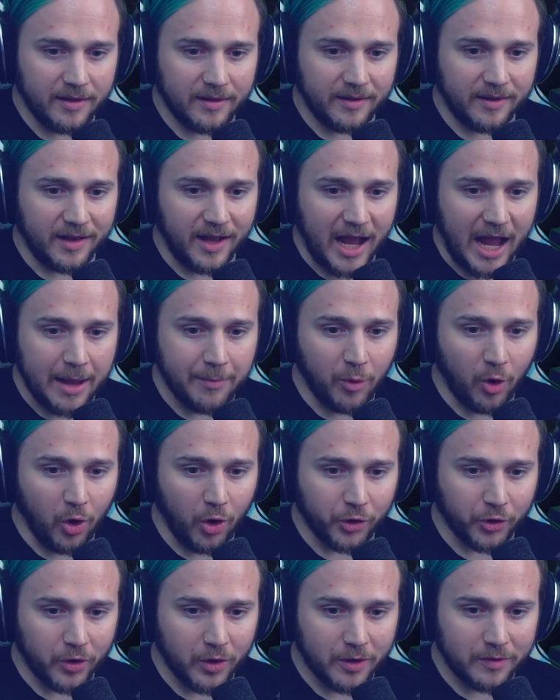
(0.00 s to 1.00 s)
I'm
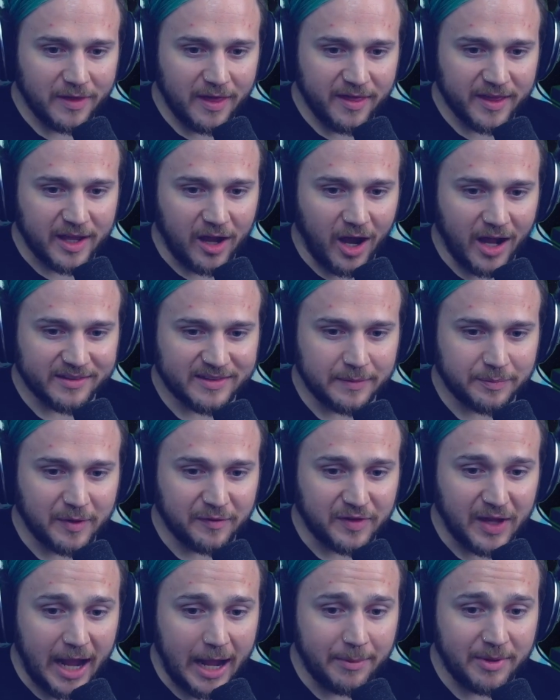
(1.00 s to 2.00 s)
older than the concept of
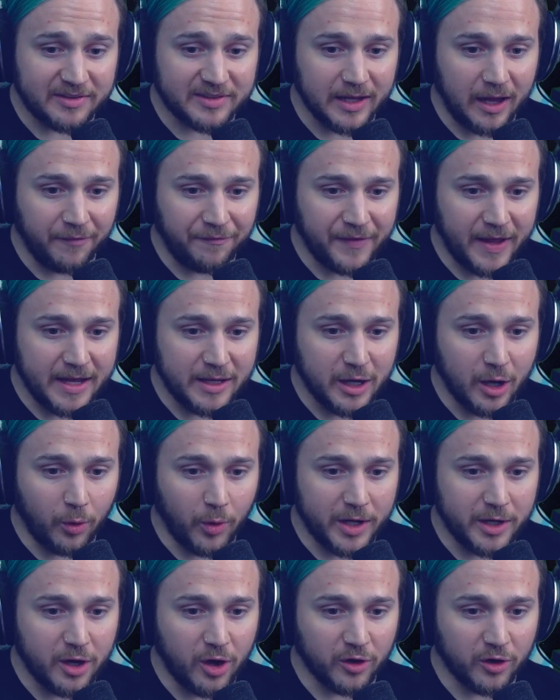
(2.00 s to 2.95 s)
time itself, and no one knows